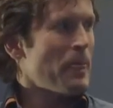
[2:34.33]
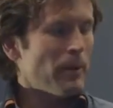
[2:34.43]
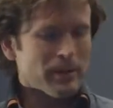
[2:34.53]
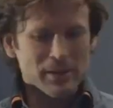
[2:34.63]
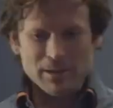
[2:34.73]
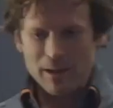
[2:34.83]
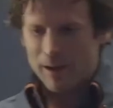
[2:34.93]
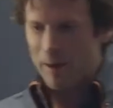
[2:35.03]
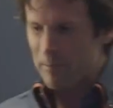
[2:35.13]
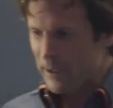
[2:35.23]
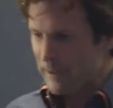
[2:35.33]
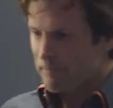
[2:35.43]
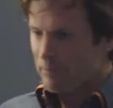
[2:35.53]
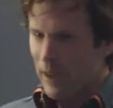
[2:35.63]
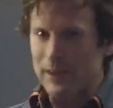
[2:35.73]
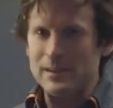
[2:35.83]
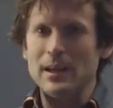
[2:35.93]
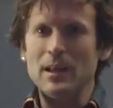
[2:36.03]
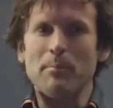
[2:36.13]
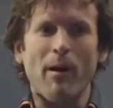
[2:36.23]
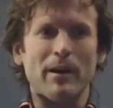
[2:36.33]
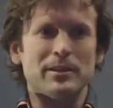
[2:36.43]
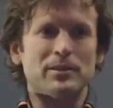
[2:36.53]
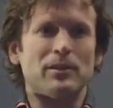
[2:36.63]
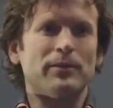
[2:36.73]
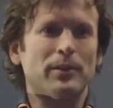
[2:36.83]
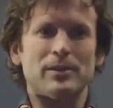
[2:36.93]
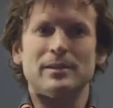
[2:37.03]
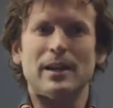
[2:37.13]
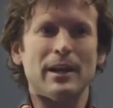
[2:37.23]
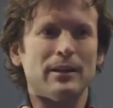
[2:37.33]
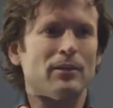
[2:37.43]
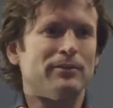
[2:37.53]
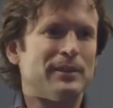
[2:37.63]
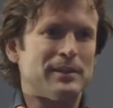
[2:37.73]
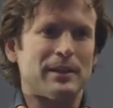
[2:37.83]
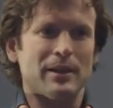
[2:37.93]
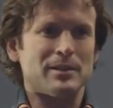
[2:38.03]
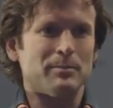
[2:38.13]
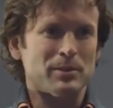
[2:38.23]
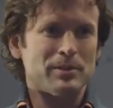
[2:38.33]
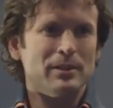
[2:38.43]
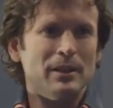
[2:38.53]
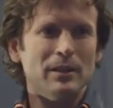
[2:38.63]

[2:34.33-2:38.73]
But you start a company, and this yellow part is your first 10 or 50 customers.